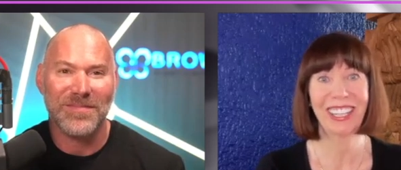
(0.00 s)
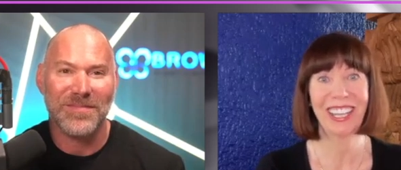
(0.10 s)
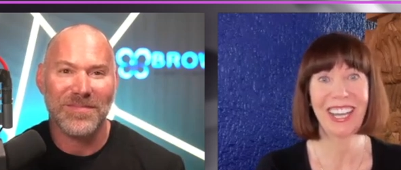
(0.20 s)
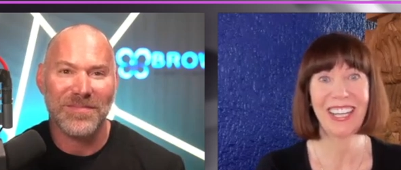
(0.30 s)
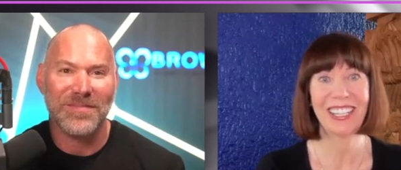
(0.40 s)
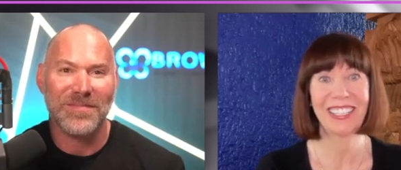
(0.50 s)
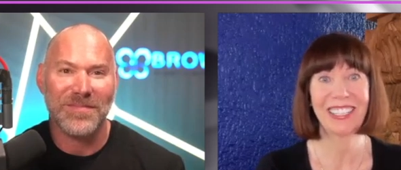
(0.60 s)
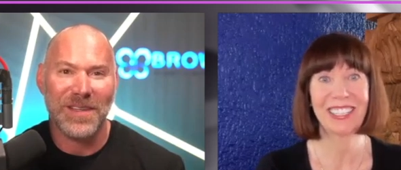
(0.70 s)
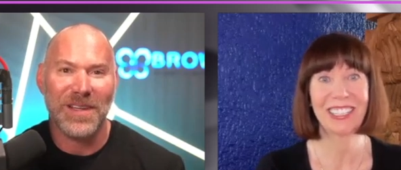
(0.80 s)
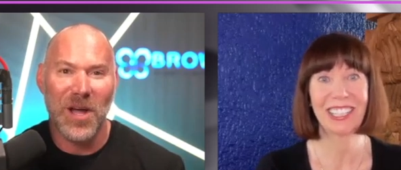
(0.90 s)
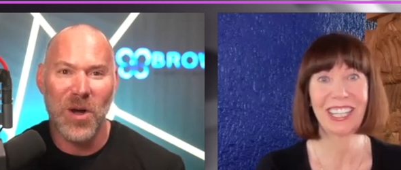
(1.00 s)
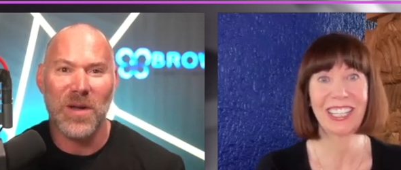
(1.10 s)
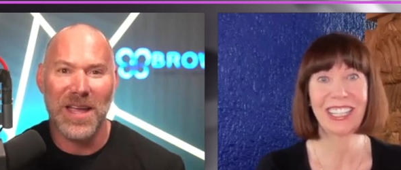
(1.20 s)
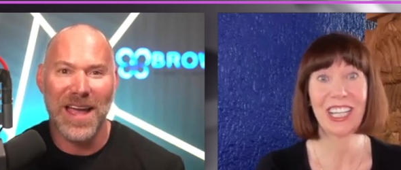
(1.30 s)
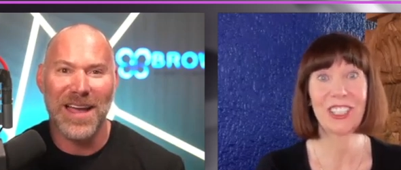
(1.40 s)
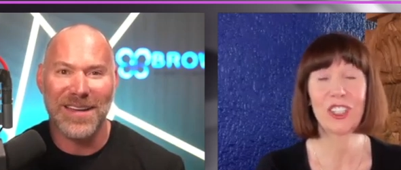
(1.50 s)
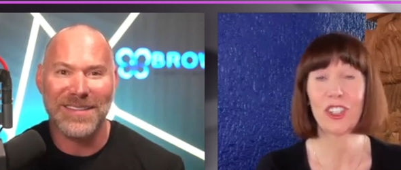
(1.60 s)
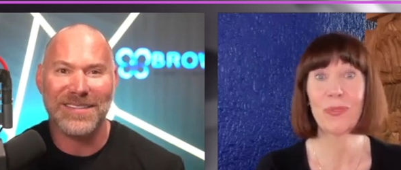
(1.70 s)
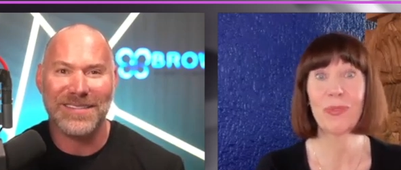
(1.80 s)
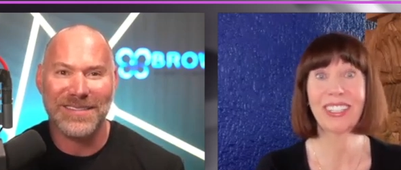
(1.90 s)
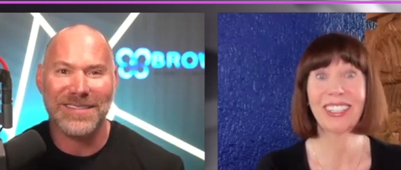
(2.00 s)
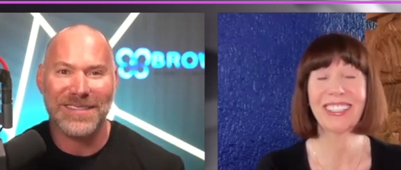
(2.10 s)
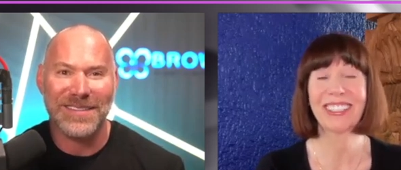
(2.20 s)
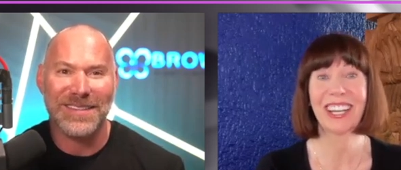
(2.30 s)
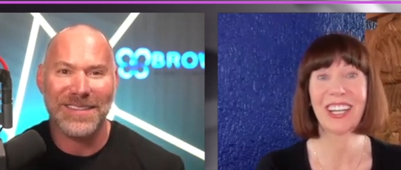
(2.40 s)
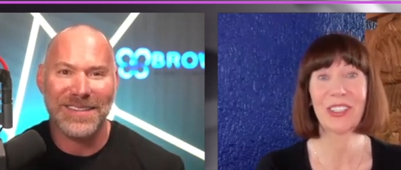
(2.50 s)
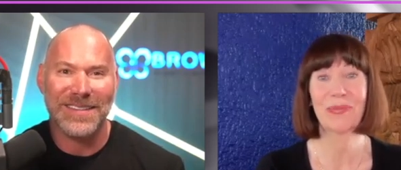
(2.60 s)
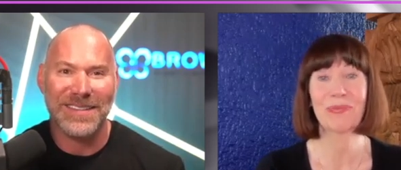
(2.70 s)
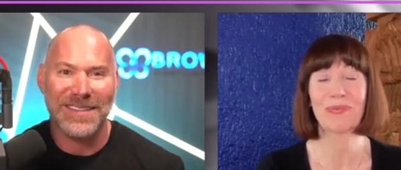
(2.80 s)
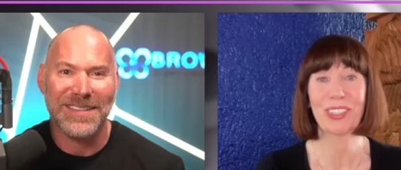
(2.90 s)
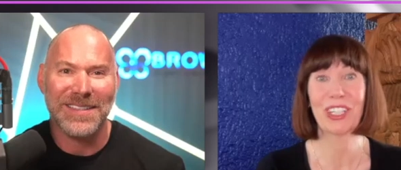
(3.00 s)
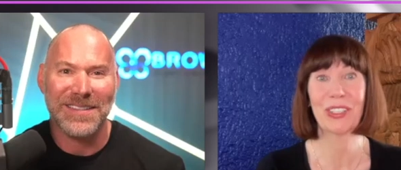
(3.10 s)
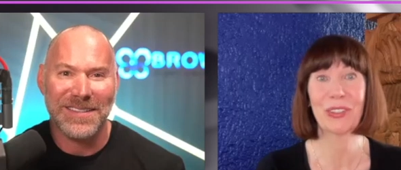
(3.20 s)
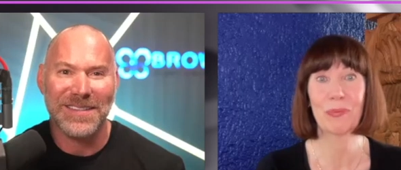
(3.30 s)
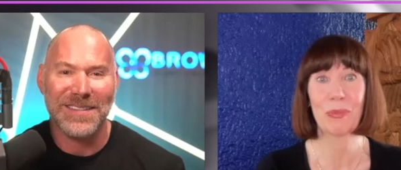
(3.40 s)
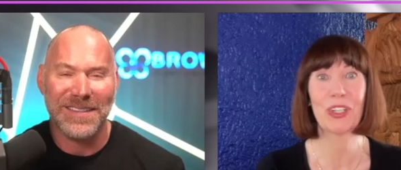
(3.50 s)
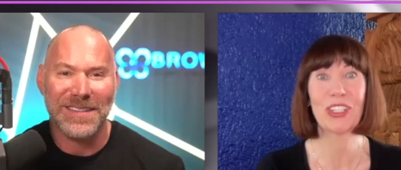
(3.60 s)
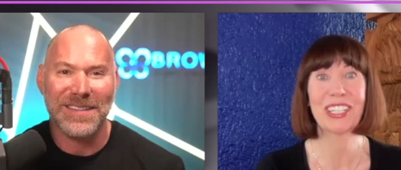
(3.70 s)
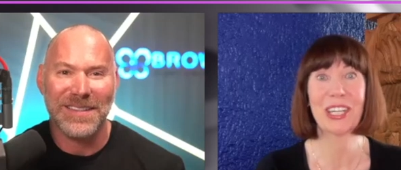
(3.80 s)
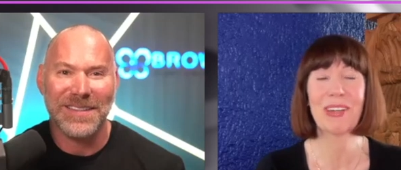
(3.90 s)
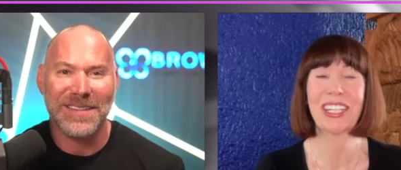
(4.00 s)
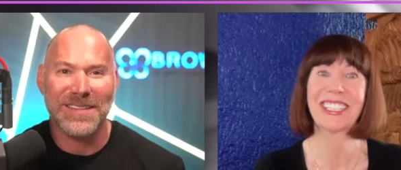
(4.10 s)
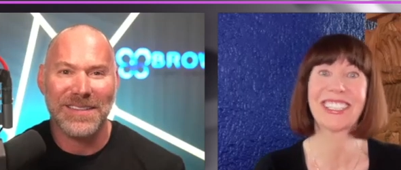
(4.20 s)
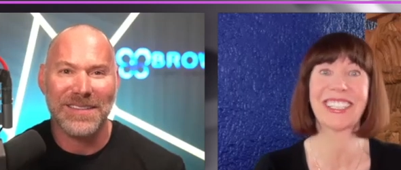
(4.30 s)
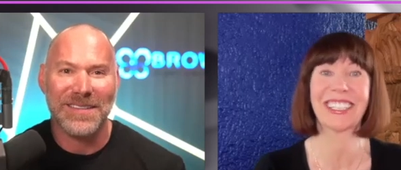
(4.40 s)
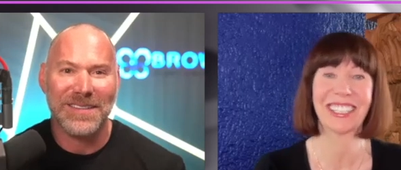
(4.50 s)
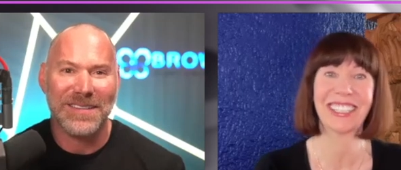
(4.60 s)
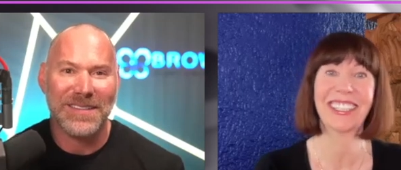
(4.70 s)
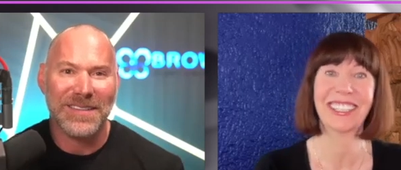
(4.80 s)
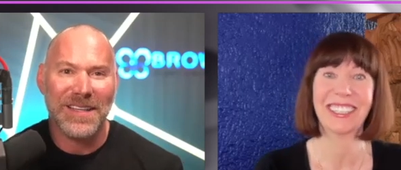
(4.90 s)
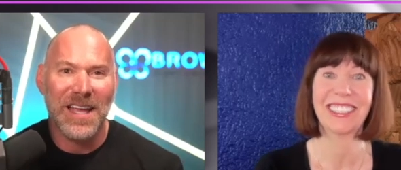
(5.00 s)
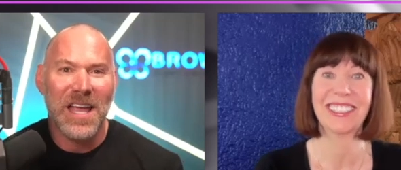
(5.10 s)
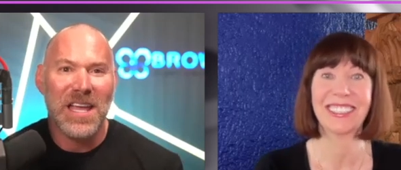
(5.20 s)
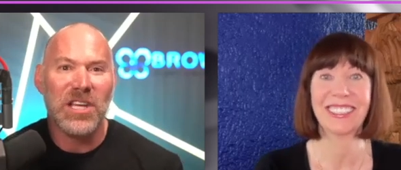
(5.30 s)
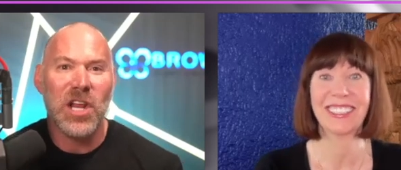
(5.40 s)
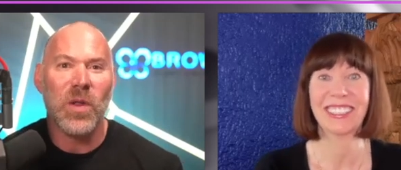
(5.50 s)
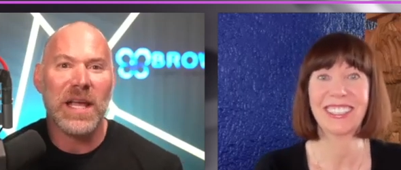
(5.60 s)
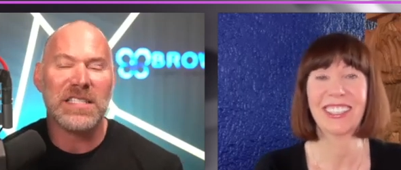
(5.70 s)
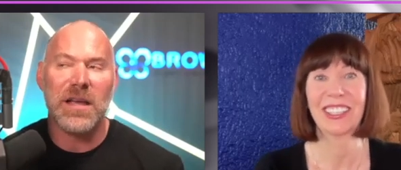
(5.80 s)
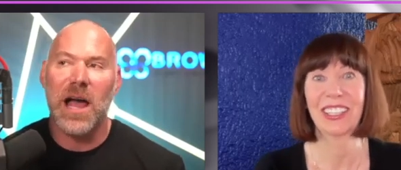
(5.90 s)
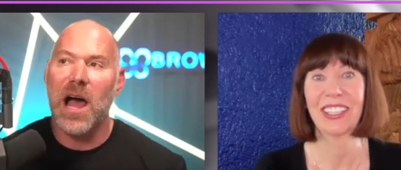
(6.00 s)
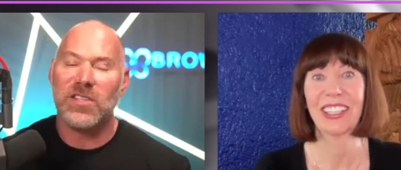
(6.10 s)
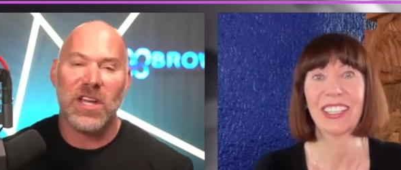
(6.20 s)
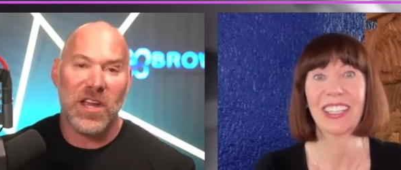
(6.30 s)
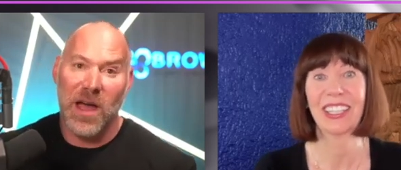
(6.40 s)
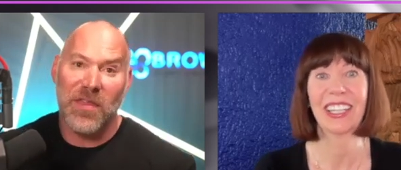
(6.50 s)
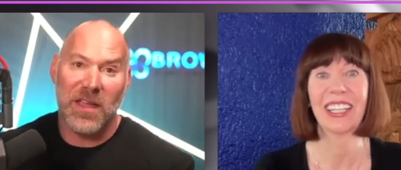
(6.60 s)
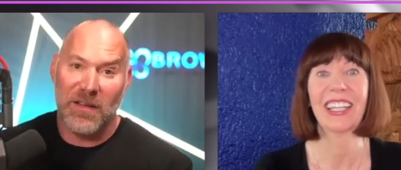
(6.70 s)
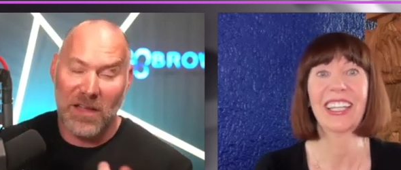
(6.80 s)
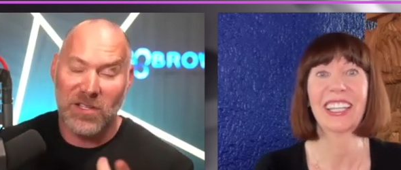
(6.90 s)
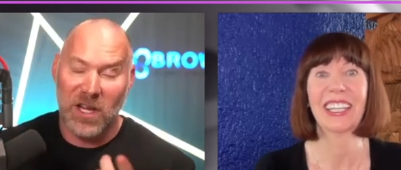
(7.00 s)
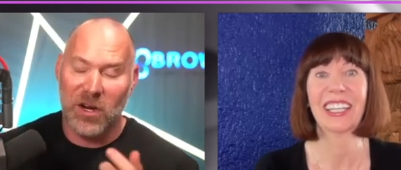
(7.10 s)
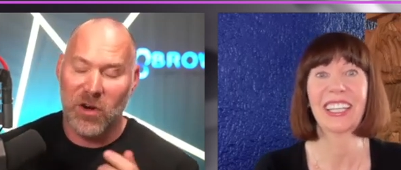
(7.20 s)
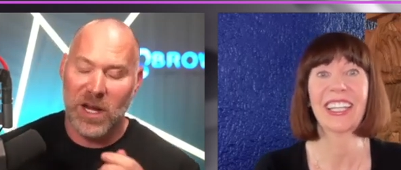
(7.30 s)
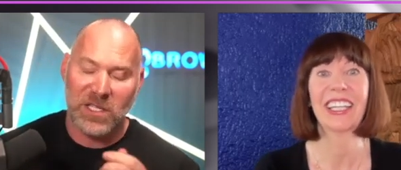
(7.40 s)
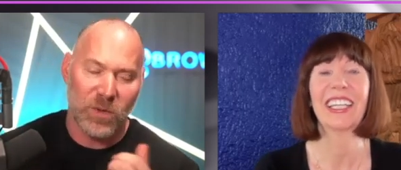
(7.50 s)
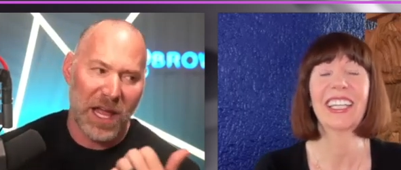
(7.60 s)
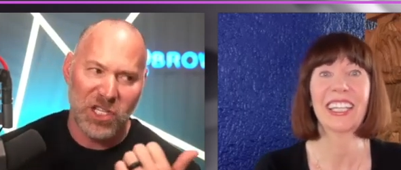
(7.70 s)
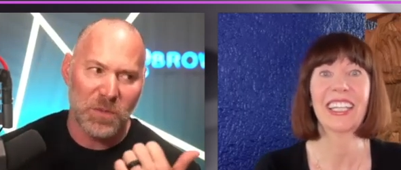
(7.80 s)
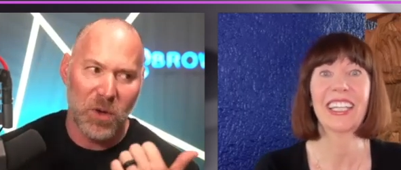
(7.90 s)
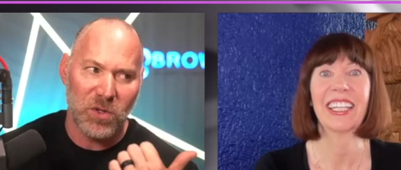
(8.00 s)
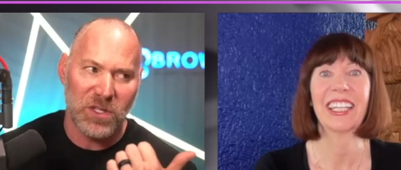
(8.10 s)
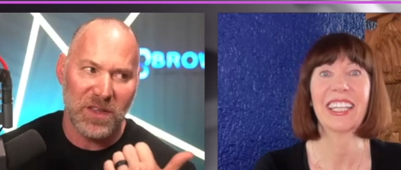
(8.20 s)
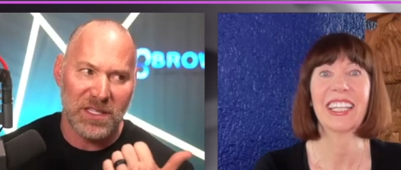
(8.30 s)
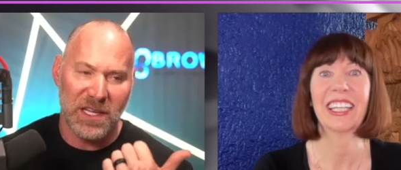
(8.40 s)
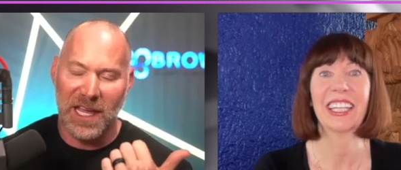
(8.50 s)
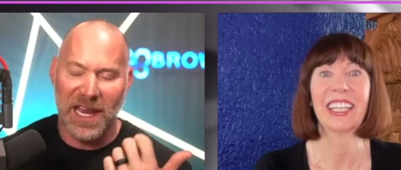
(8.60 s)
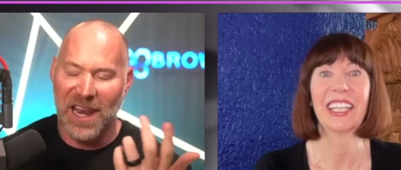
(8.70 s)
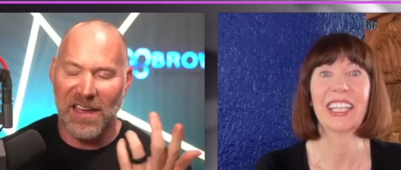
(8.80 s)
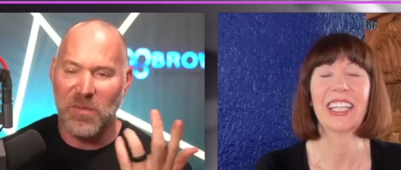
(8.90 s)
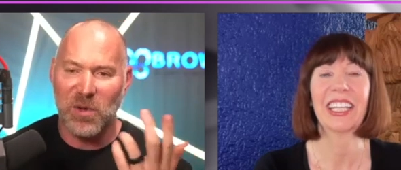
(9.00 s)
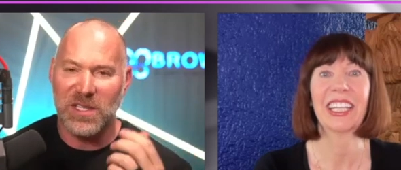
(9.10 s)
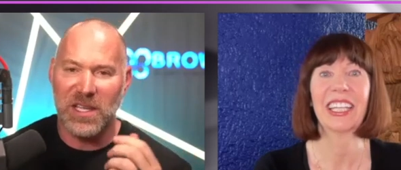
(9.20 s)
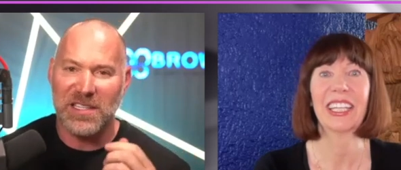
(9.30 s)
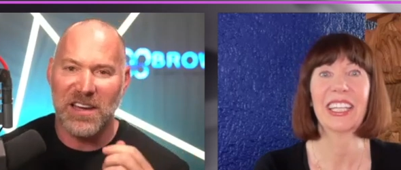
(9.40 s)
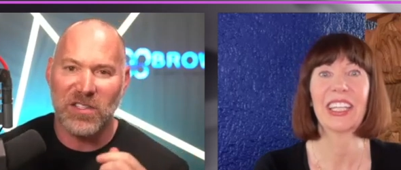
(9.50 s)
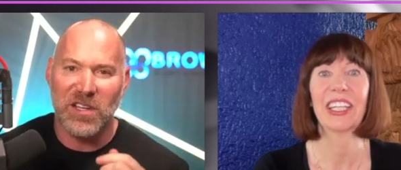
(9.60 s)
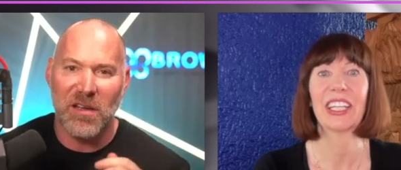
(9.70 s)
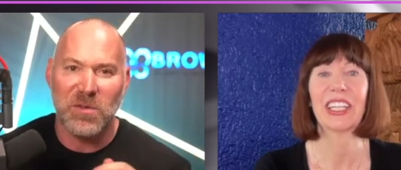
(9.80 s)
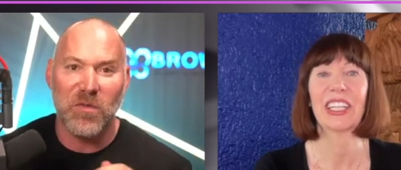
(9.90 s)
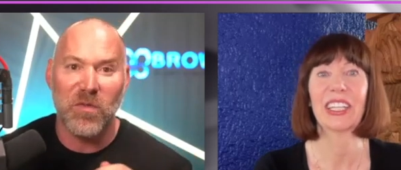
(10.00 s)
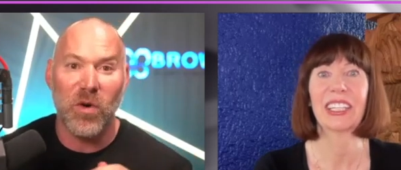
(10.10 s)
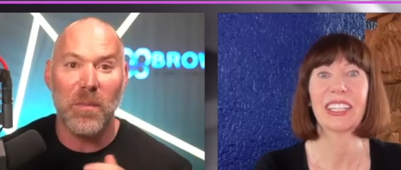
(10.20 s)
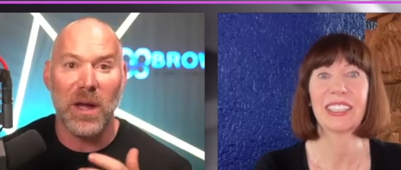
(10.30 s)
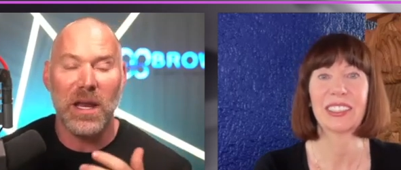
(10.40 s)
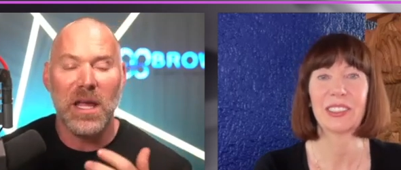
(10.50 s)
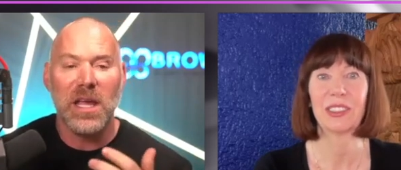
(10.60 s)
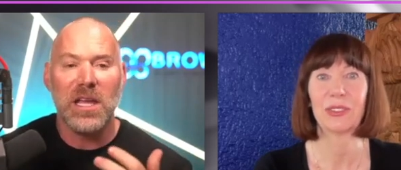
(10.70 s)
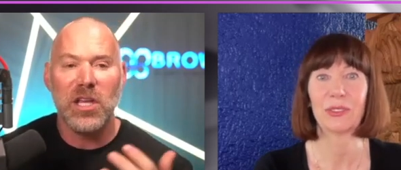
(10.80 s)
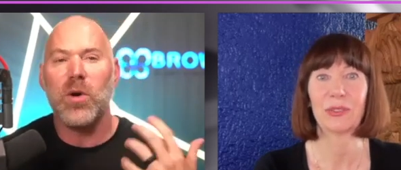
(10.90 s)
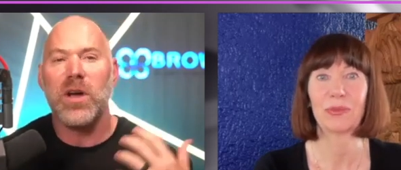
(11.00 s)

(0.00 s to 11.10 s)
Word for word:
Speaker 1: as oh yeah as treatment um, in modern day medicine
Speaker 2: you know, like so, I'll tell you, I'll think I'll tell you a crazy one. I just posted this again, and I've posted it several times before. But you know,